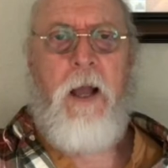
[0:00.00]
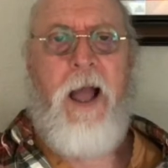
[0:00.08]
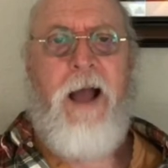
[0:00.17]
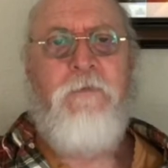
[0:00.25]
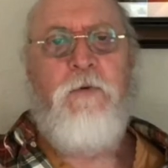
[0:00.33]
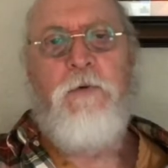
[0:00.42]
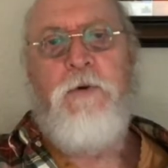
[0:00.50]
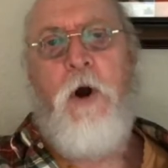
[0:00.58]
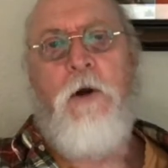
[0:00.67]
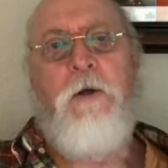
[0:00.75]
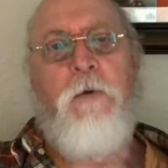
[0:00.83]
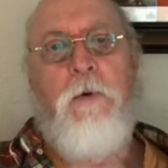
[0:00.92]
After
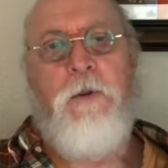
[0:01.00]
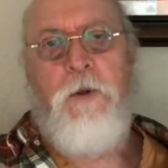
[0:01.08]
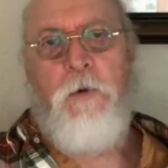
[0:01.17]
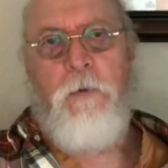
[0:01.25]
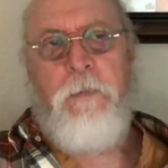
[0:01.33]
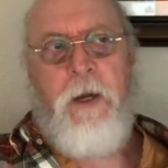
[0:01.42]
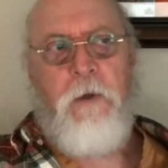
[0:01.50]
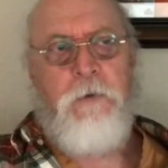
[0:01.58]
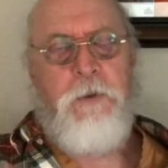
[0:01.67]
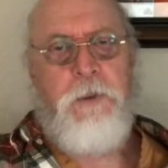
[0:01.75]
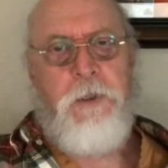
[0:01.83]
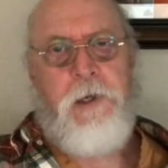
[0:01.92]
talking with you
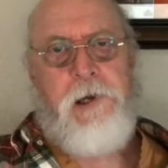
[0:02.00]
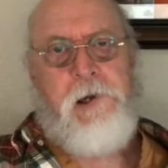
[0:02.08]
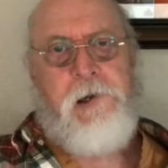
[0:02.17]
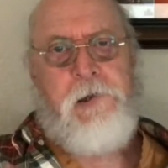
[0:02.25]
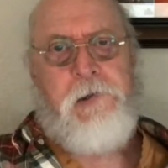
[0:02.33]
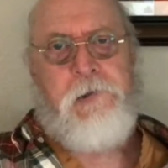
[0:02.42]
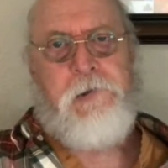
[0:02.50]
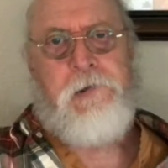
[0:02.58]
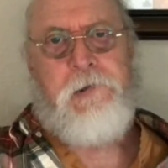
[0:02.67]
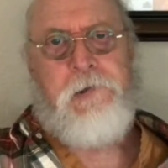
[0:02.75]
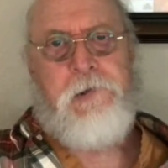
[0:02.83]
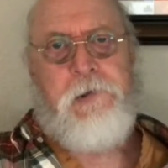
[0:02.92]
about,
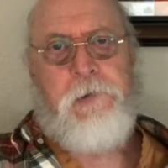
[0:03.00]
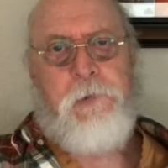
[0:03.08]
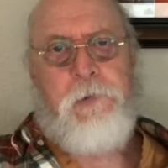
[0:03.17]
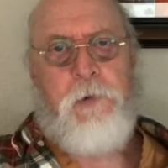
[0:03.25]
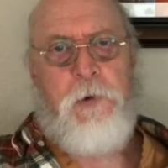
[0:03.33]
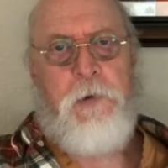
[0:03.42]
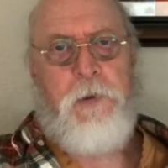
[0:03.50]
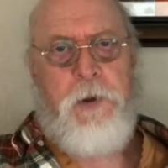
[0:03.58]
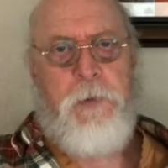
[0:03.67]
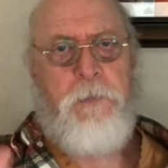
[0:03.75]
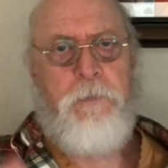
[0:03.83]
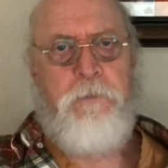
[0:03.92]
sort of
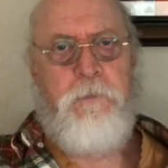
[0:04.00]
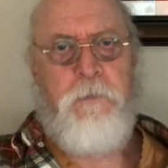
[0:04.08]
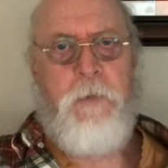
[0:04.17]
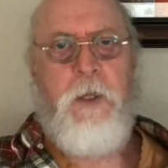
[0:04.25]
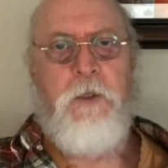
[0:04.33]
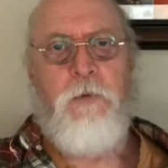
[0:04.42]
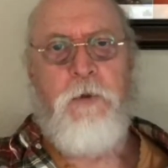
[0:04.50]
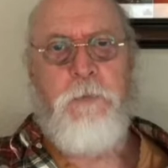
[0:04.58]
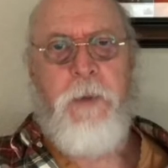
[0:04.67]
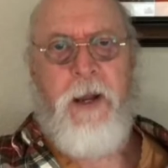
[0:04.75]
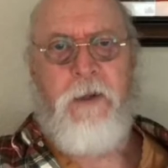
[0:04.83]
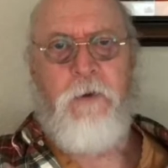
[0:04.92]
the
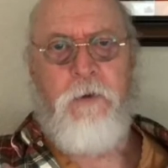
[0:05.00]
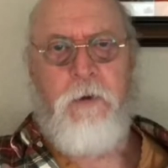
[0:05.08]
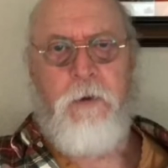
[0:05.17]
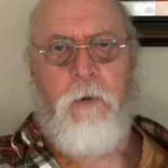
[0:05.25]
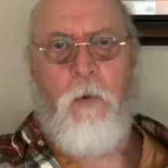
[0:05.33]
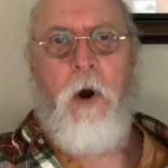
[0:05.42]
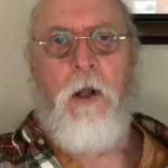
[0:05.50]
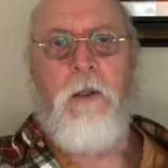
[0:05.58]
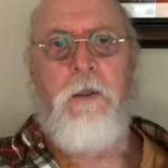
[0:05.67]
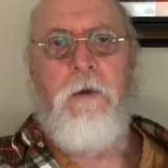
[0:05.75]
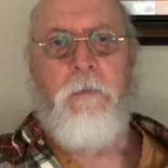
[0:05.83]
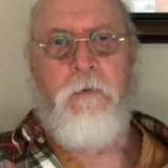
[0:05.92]
disrespect or the
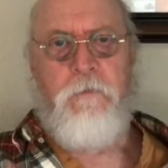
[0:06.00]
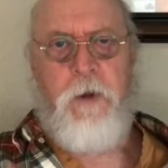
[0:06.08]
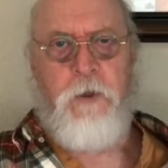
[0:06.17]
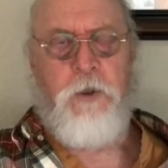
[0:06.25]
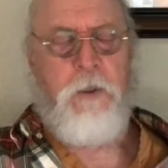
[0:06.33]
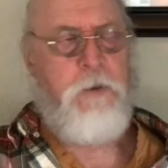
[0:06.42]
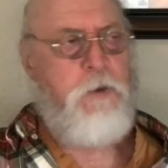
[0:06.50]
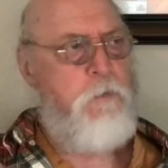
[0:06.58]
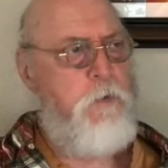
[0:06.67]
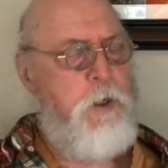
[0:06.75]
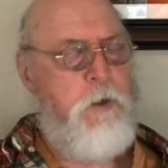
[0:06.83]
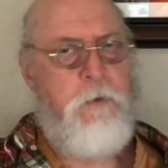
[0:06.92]
quality of professionals
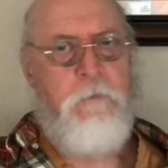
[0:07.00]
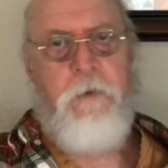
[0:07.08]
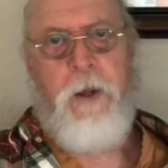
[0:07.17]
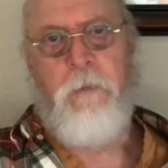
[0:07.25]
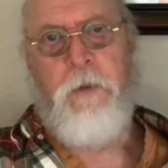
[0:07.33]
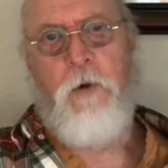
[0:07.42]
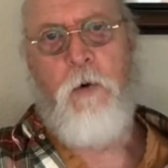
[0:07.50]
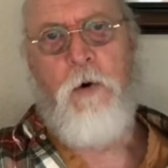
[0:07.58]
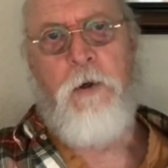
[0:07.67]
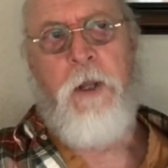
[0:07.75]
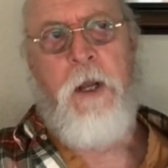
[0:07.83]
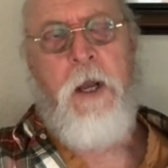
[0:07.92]
over here in the family
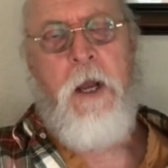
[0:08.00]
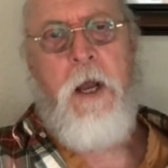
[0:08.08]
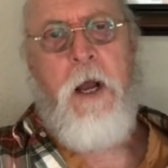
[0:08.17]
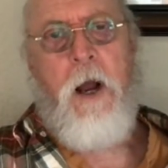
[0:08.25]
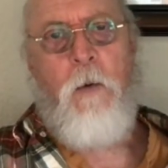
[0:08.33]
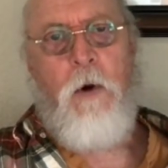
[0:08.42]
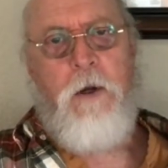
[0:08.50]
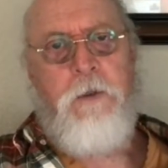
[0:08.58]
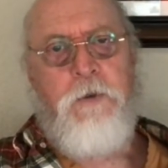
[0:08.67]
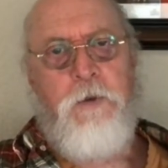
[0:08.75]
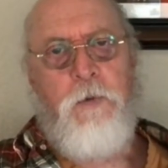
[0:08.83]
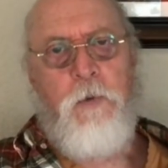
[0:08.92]
court, I
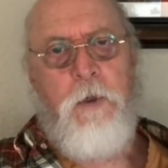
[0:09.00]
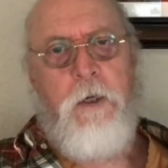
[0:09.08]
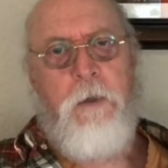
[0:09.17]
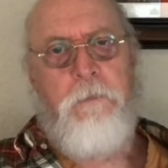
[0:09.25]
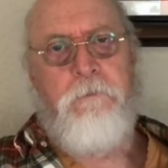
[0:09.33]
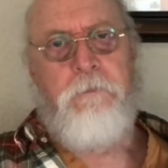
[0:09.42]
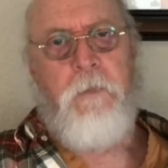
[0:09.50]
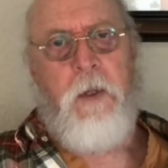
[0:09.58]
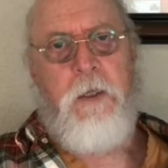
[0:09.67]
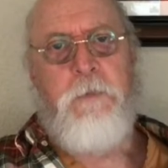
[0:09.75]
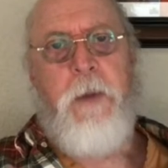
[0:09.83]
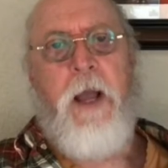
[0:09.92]
wanted to
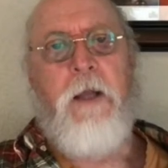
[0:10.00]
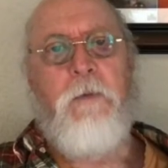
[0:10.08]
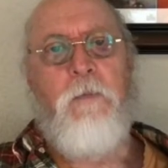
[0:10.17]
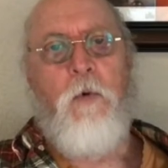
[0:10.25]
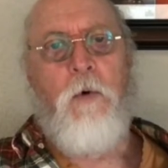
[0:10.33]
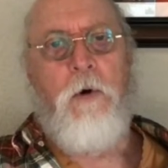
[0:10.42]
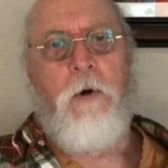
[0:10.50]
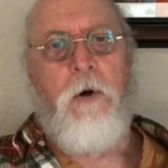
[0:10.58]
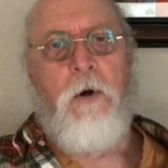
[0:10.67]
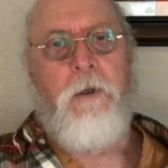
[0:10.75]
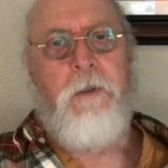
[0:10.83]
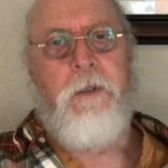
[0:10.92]
expand more
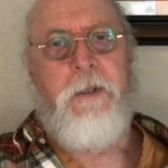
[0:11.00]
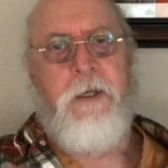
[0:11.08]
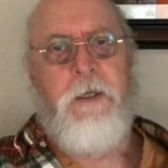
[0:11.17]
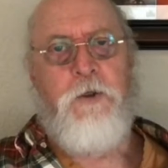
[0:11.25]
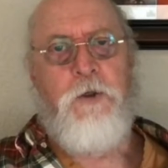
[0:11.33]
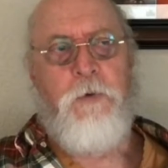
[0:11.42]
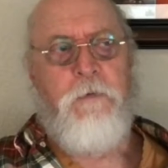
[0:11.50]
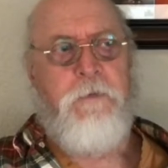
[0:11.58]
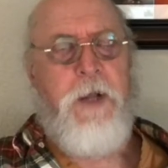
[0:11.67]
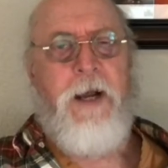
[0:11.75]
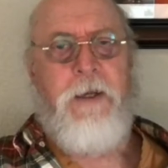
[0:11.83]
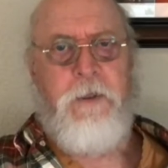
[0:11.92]
on the issue of
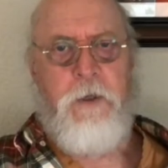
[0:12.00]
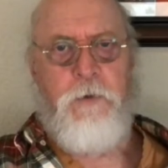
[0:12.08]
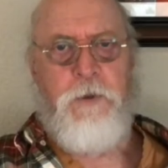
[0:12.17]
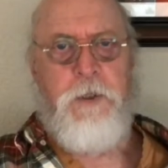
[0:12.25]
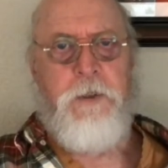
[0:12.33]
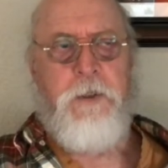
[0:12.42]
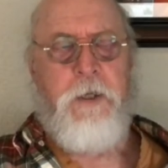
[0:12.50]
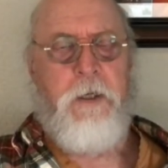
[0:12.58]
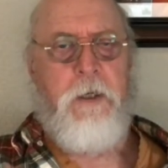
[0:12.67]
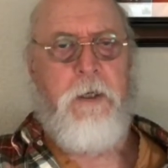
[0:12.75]
diagnosis.